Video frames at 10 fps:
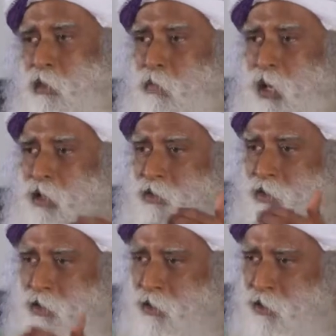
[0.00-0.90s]
By
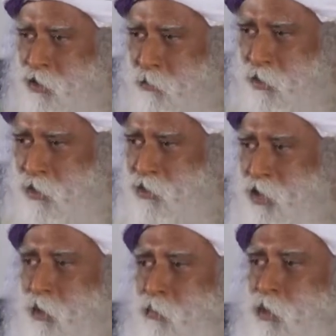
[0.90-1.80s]
seeing something is
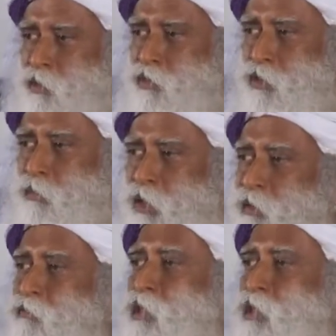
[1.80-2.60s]
happening to somebody,